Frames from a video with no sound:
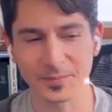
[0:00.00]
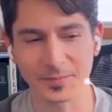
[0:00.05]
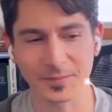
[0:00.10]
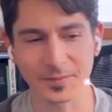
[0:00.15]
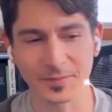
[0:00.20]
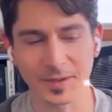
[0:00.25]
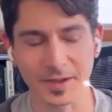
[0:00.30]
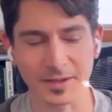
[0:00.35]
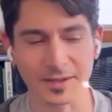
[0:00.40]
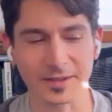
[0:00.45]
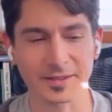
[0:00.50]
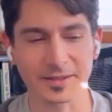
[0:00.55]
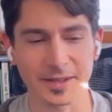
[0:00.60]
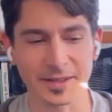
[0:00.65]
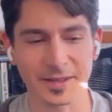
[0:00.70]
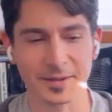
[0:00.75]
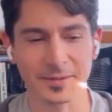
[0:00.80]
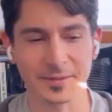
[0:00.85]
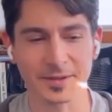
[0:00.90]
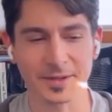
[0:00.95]
not to say
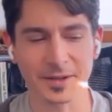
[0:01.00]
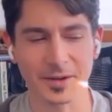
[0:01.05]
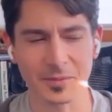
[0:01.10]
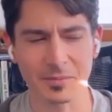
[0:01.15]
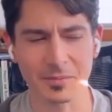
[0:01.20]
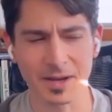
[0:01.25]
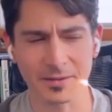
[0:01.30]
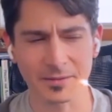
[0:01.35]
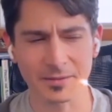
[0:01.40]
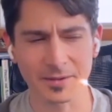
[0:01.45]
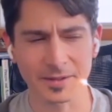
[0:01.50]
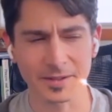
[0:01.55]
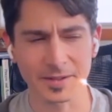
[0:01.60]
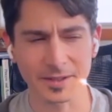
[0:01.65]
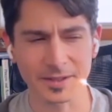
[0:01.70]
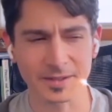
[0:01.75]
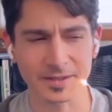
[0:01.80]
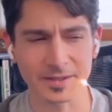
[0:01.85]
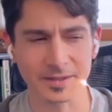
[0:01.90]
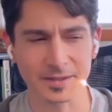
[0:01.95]
that
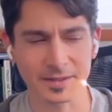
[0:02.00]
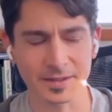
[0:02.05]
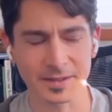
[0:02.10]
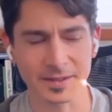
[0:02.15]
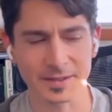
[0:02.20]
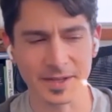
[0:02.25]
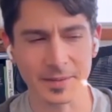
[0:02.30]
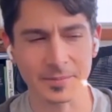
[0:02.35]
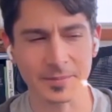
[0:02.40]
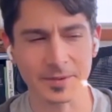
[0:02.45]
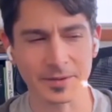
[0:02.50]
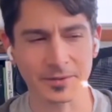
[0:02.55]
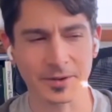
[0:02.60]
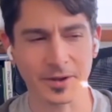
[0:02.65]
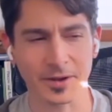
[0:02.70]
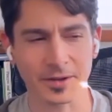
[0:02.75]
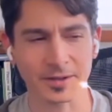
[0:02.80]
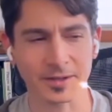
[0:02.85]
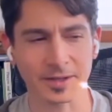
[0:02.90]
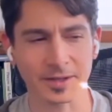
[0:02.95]
metaphysics is empty of
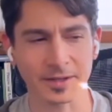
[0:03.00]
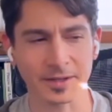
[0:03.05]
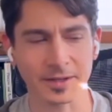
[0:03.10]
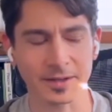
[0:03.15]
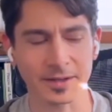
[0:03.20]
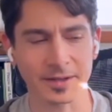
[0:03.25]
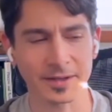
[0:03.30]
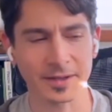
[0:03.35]
content,